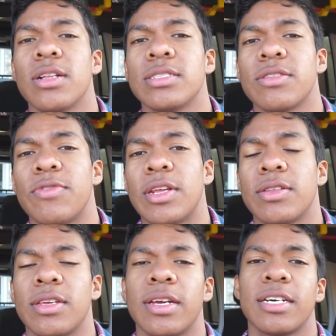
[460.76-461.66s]
to close out the video.
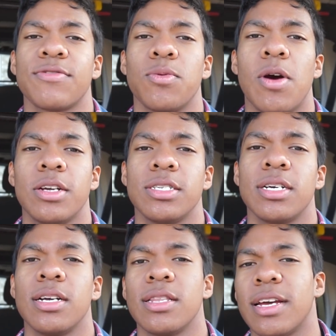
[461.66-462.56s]
Thank you guys for
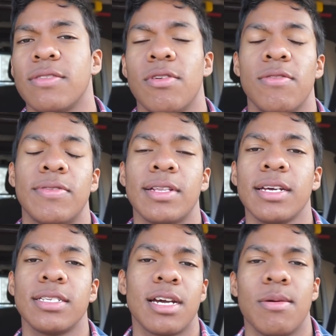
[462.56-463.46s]
watching. Like the video if you
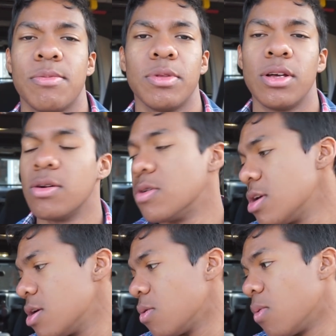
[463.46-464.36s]
liked it. Comment below
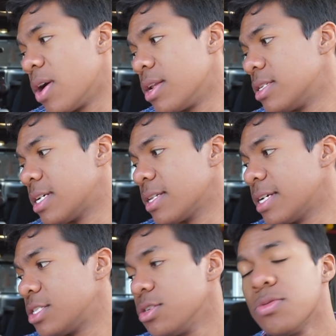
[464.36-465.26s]
what
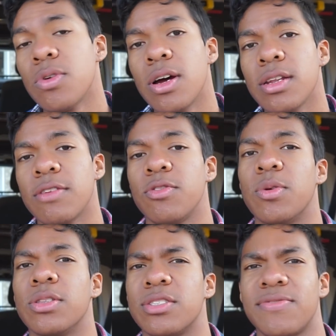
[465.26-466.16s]
taillights you run. If you
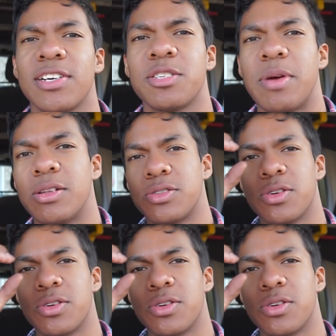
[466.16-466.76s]
run those flush mount